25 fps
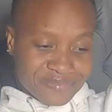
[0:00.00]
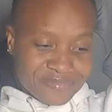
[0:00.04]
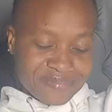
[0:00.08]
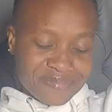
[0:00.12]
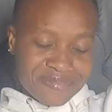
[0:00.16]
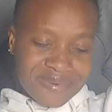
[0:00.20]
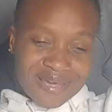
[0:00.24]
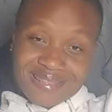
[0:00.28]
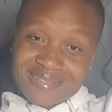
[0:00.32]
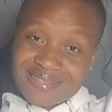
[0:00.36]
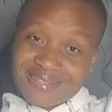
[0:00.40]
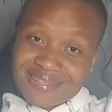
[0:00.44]

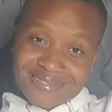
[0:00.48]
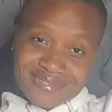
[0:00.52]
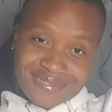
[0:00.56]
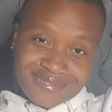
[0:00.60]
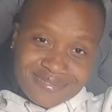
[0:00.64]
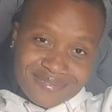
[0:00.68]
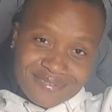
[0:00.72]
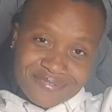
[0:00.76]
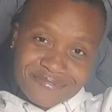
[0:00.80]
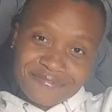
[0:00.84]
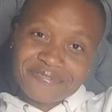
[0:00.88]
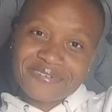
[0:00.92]

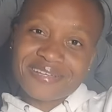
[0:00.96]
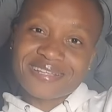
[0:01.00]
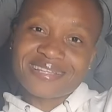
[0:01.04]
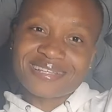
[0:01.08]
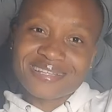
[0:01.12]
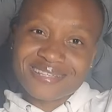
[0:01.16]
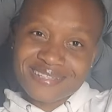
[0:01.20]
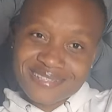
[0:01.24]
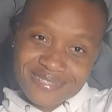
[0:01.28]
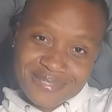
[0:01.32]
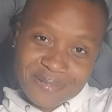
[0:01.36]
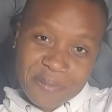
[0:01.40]
Mothers,
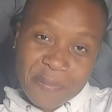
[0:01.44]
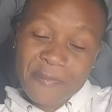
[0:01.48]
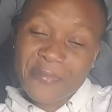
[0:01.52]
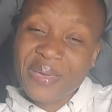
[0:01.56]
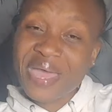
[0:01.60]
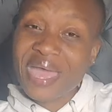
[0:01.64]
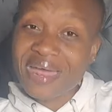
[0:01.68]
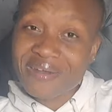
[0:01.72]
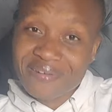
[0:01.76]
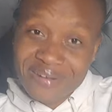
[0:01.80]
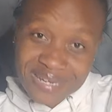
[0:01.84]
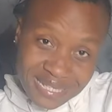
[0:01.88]
fathers,
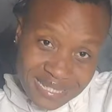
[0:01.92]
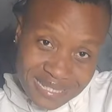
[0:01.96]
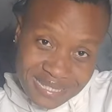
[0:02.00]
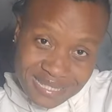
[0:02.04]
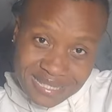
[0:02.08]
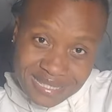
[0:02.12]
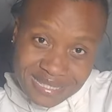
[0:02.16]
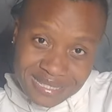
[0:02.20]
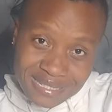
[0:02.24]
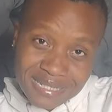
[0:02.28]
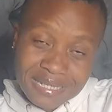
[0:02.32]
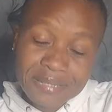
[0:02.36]

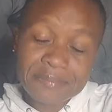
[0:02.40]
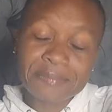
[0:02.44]
parents,